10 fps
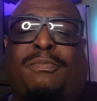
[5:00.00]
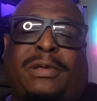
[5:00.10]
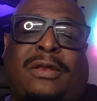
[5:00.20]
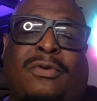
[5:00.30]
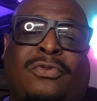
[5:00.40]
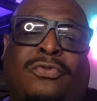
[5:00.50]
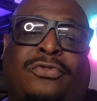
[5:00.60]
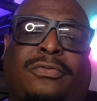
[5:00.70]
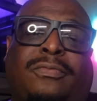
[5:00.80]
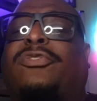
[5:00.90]
plan on
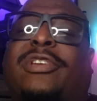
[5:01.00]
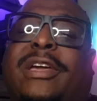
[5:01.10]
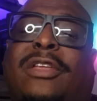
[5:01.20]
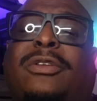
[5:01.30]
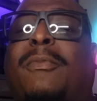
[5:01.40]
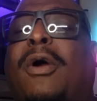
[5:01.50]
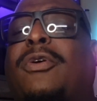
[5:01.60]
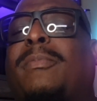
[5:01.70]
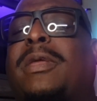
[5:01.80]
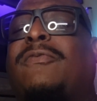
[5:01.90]
using. You can check out the
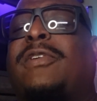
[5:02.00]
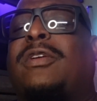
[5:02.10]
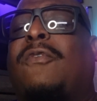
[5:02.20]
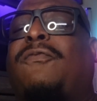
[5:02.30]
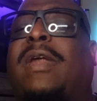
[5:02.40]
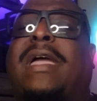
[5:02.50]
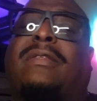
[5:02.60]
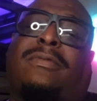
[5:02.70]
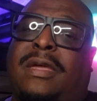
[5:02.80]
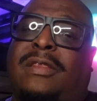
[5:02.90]
Mario Mini video flight
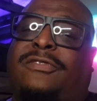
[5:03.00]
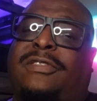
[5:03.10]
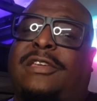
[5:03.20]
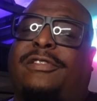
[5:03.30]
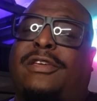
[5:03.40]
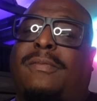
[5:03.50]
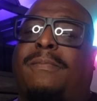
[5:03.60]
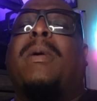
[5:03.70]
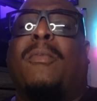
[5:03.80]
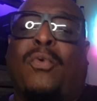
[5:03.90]
in this next clip.
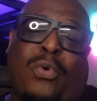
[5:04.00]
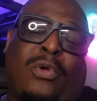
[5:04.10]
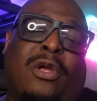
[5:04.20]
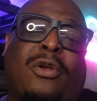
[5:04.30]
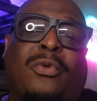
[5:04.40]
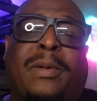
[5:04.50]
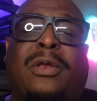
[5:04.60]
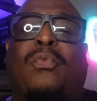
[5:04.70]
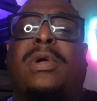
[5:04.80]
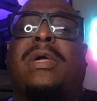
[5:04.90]
Remember, we're learning to bend
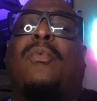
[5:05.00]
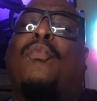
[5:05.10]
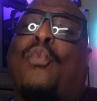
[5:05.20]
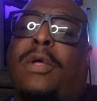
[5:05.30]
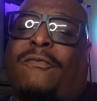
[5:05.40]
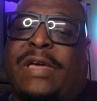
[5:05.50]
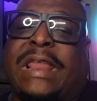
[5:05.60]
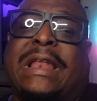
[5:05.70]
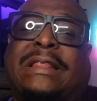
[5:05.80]
and win one flight at a